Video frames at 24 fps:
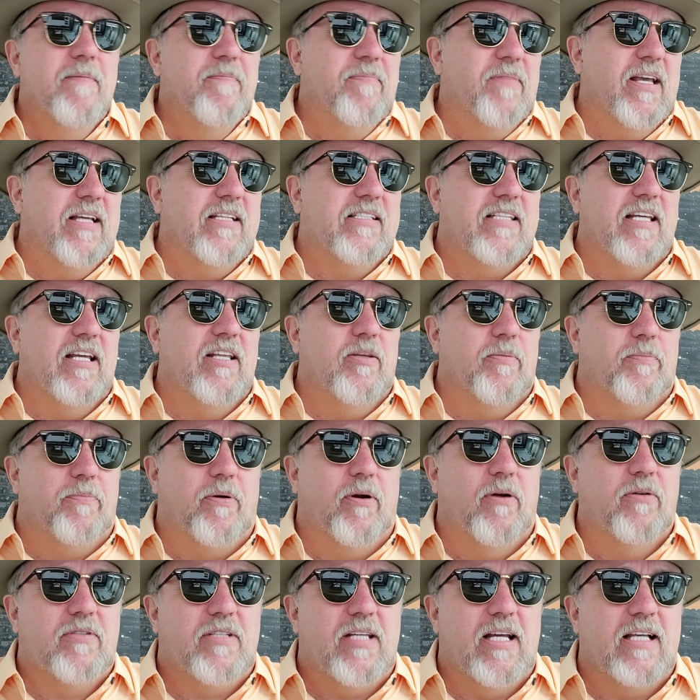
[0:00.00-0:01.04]
They say the
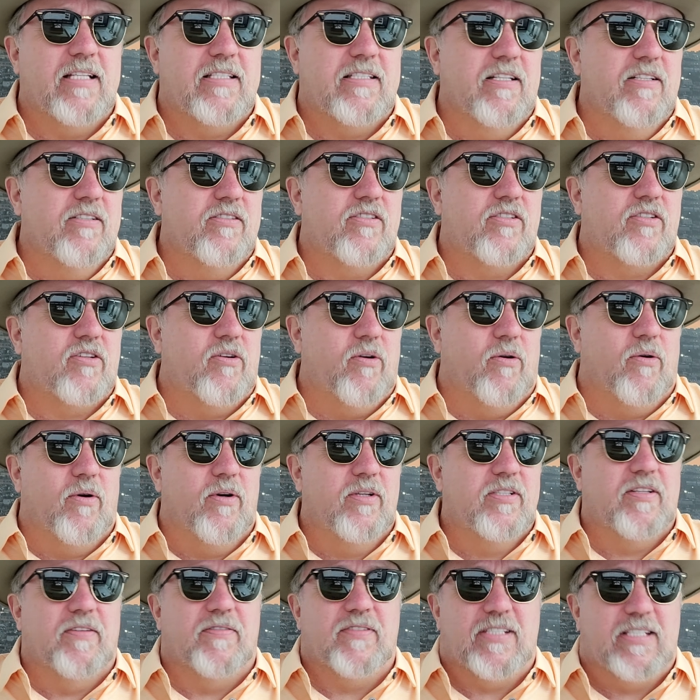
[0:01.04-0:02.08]
protest in
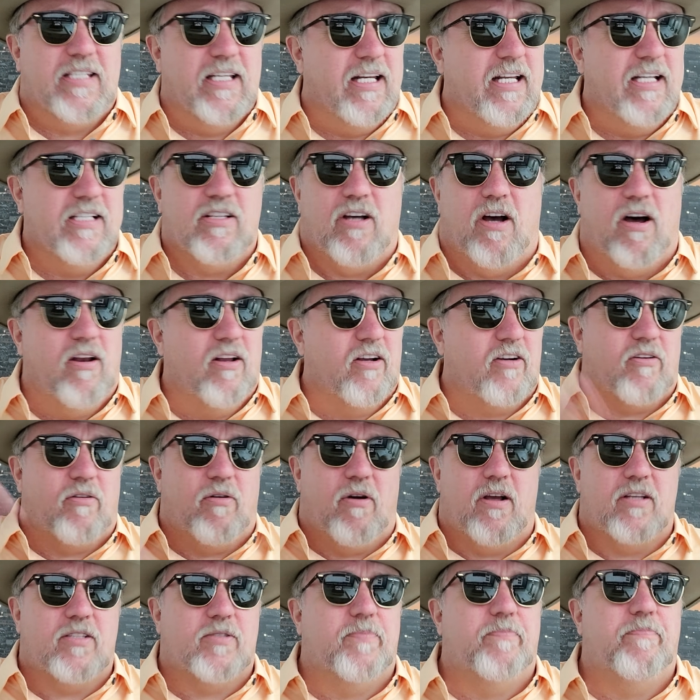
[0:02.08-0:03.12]
scores of cities all
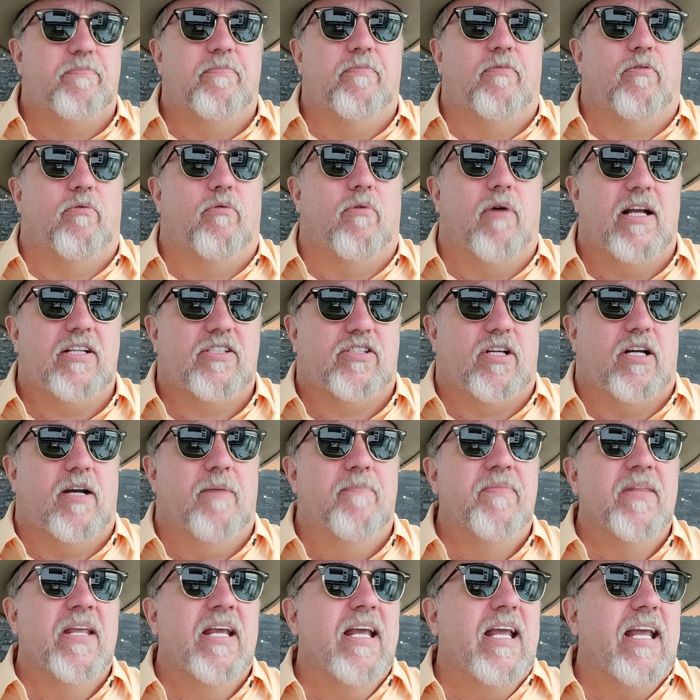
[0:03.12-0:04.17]
across
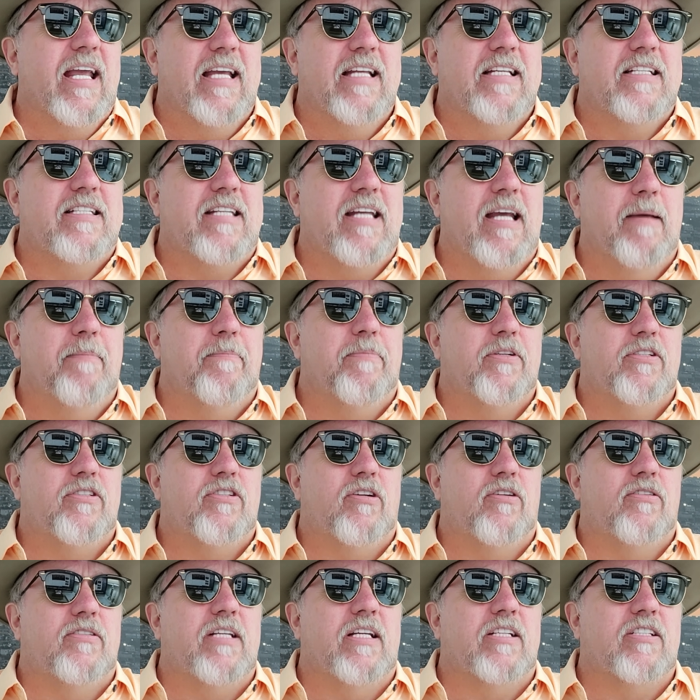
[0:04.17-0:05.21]
Russia in
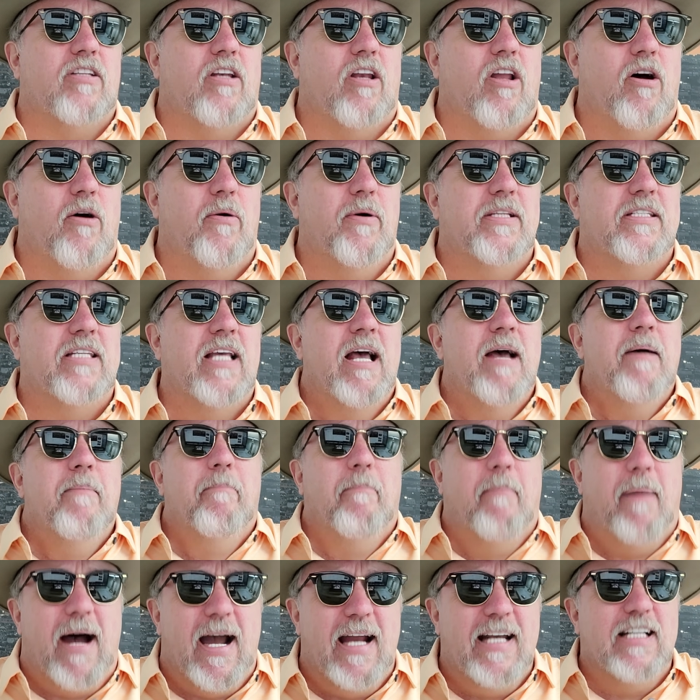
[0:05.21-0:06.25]
temperatures as low as
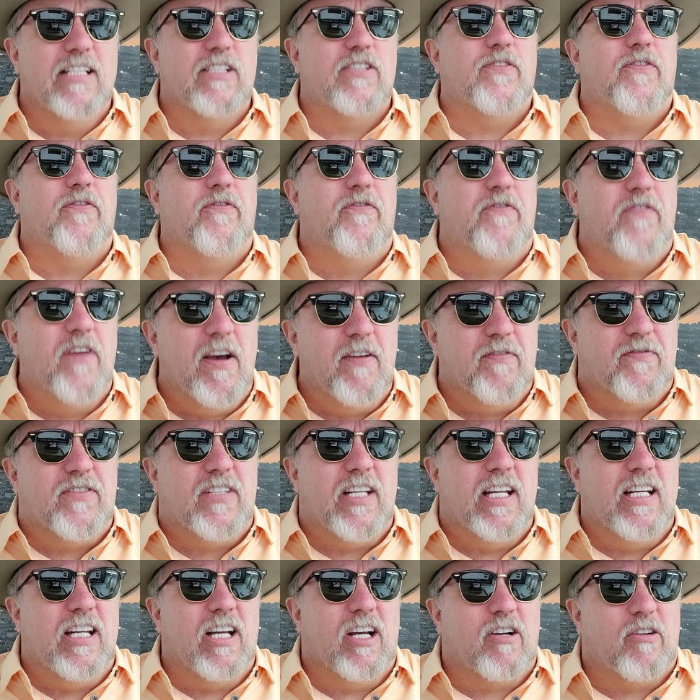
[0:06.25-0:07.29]
minus
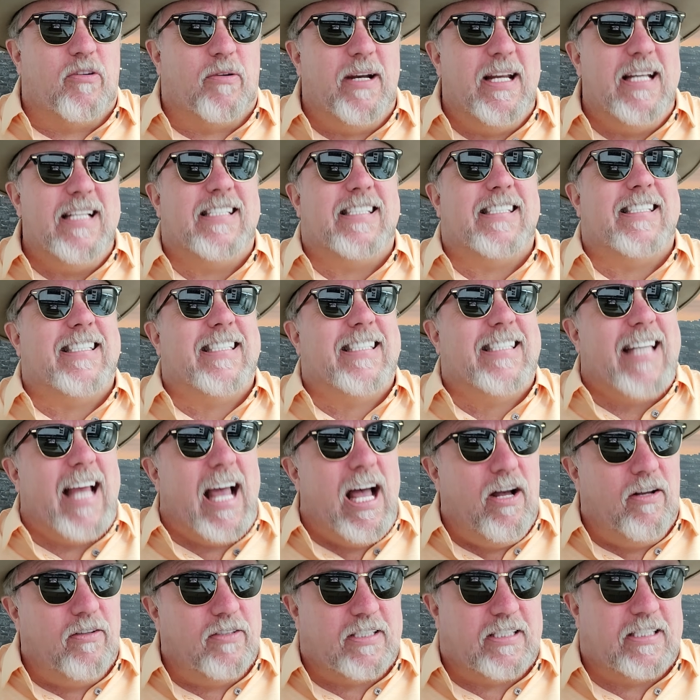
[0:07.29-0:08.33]
50 degrees
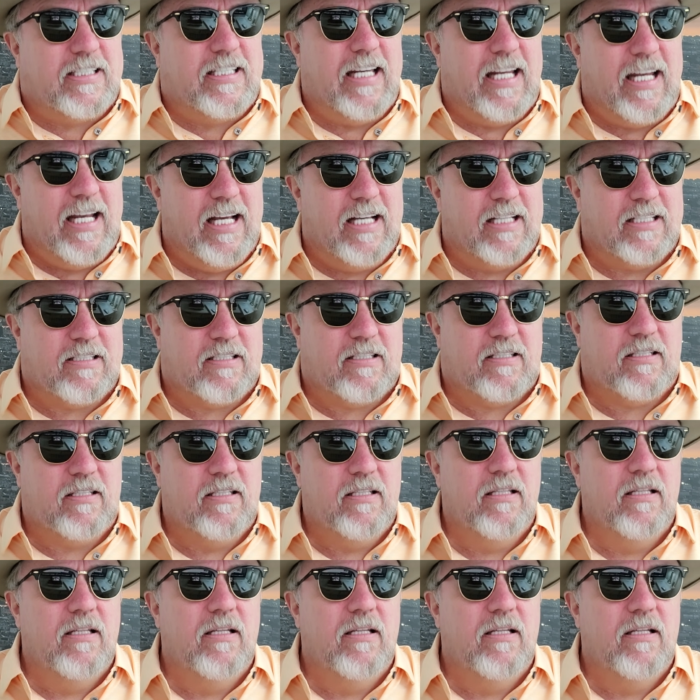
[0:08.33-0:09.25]
Celsius.